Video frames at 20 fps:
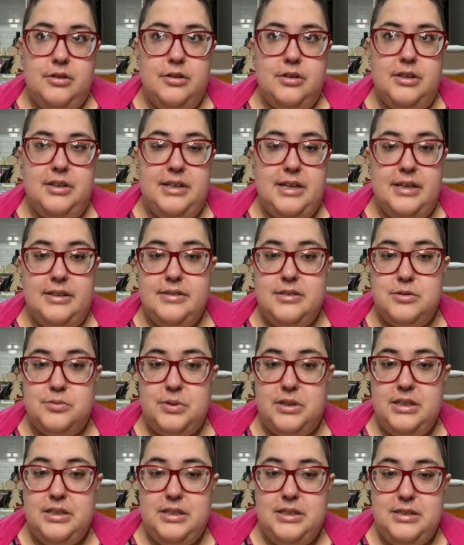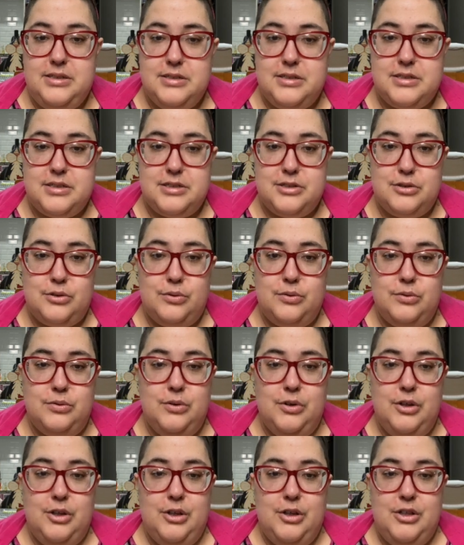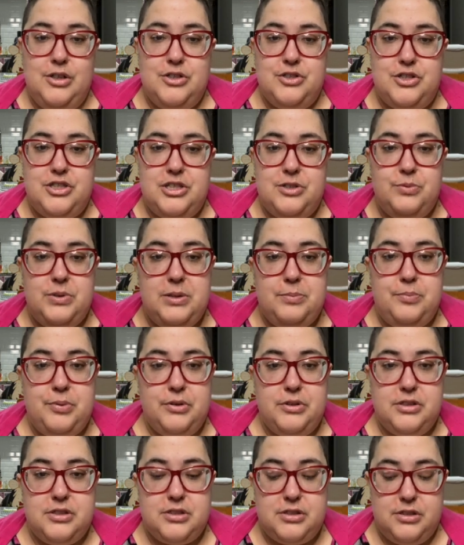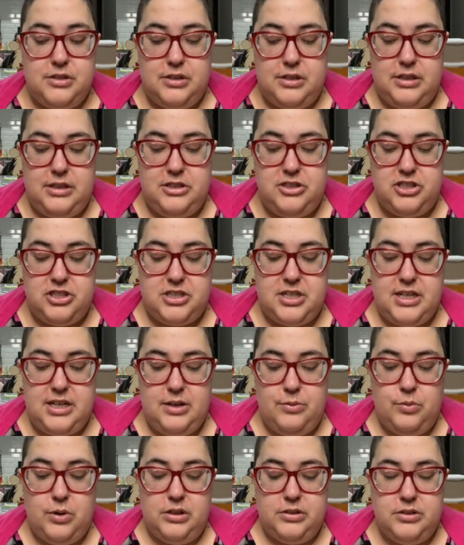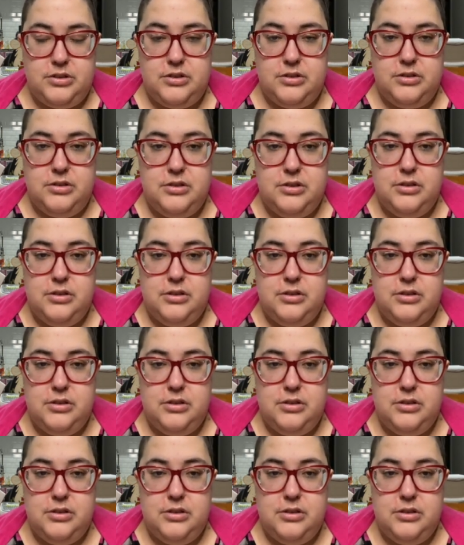guessed what it is, so she will put each day one